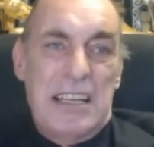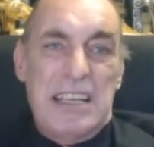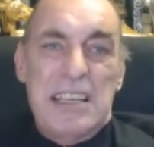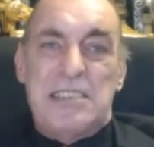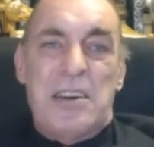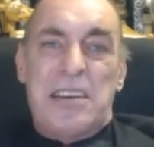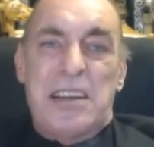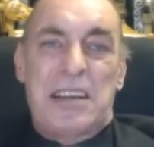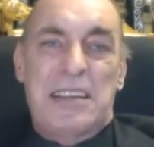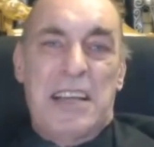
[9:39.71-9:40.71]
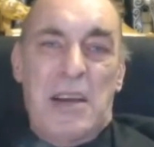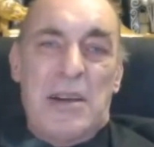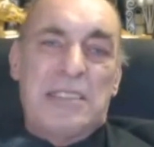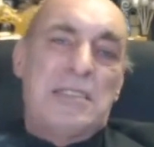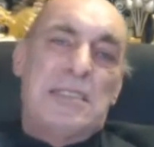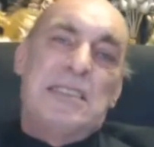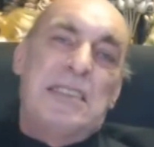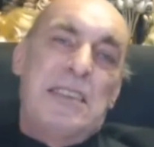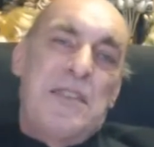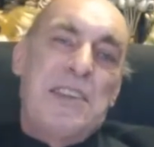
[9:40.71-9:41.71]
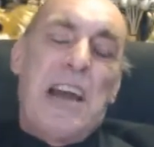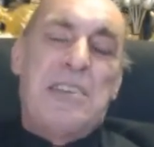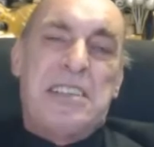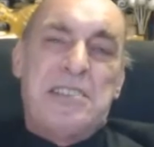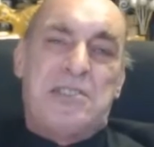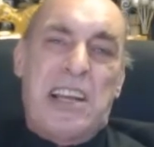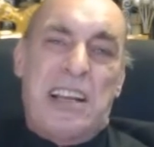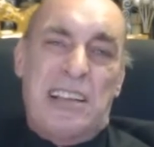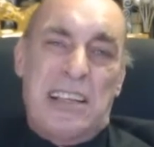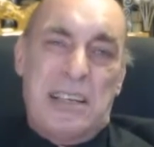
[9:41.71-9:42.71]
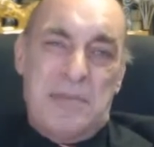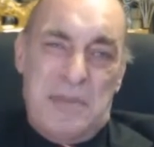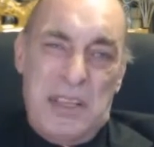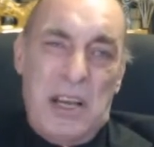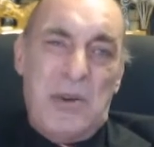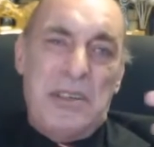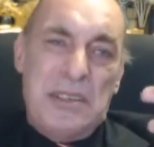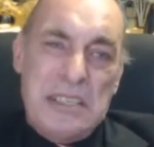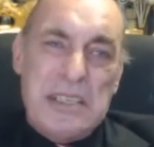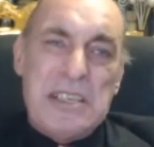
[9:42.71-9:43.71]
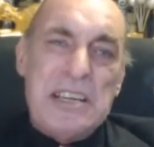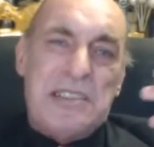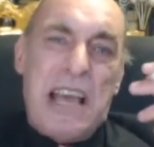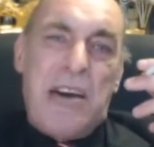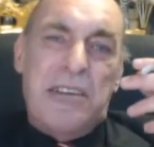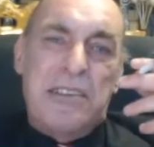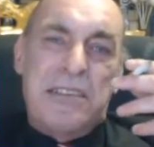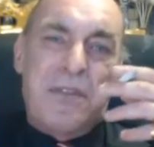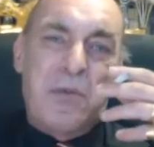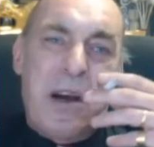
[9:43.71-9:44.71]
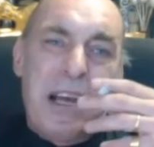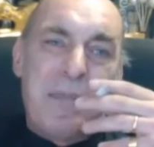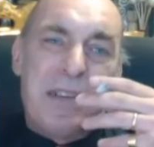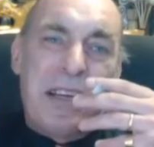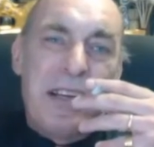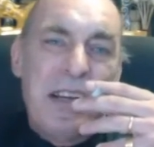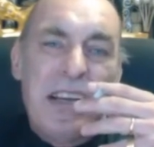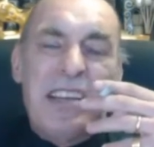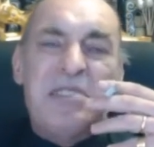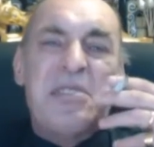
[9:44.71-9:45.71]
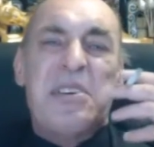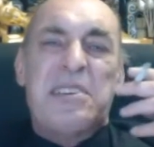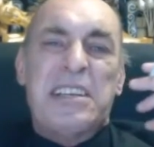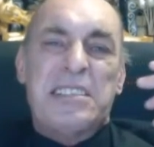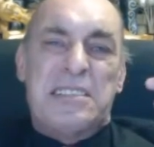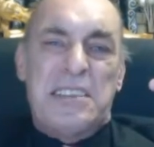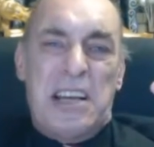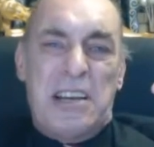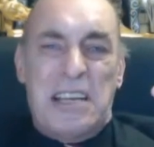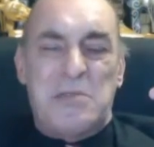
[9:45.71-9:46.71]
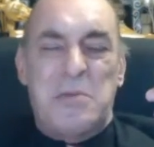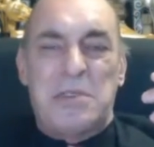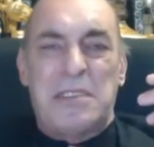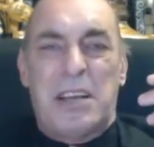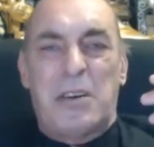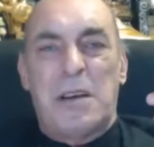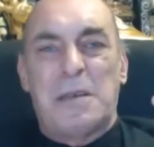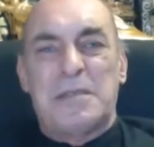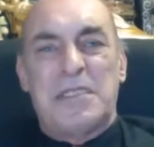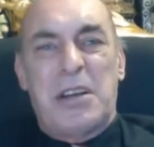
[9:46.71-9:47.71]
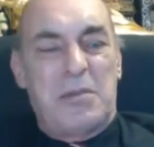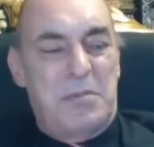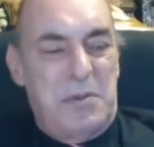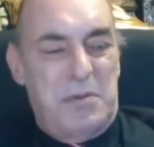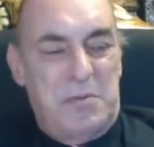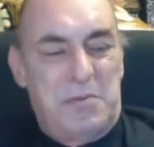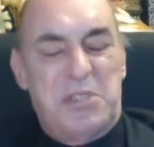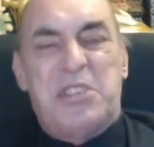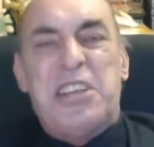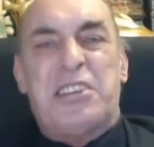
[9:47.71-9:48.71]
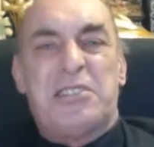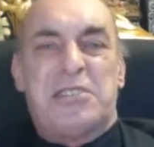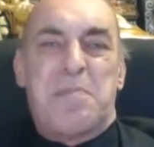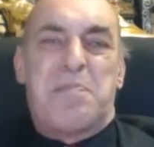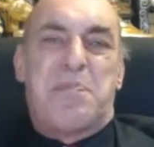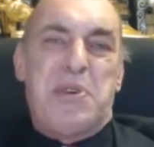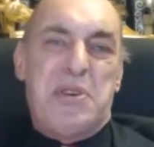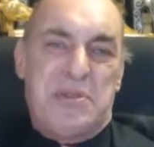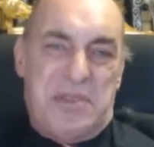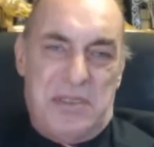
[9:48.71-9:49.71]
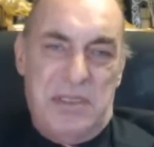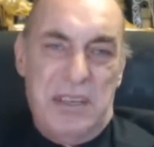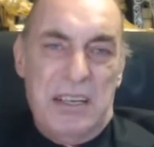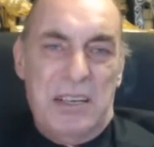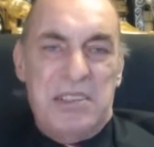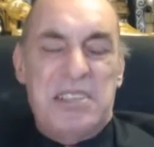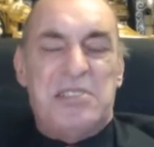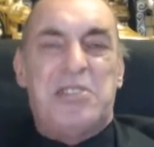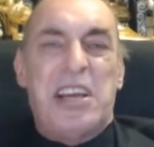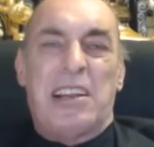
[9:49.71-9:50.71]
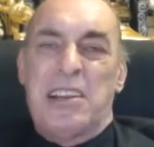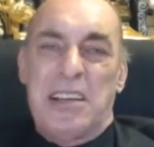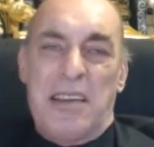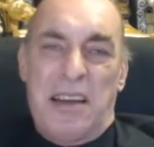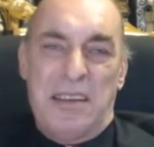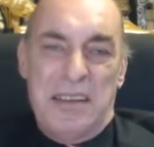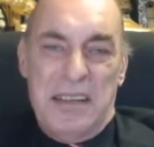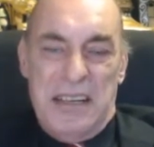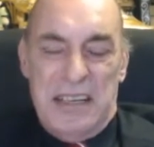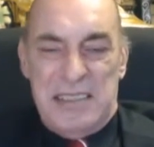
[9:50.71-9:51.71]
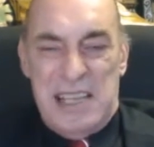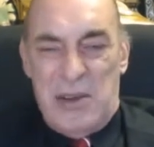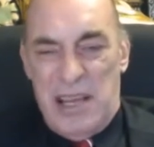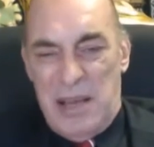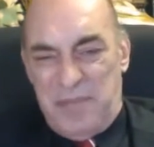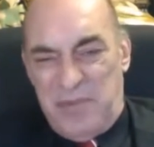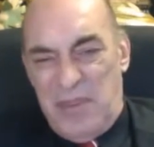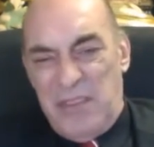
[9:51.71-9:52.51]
he's not going to. And if you notice his channel, he's going in a different way, but he certainly doesn't want ridiculous abuse on his channel either. So a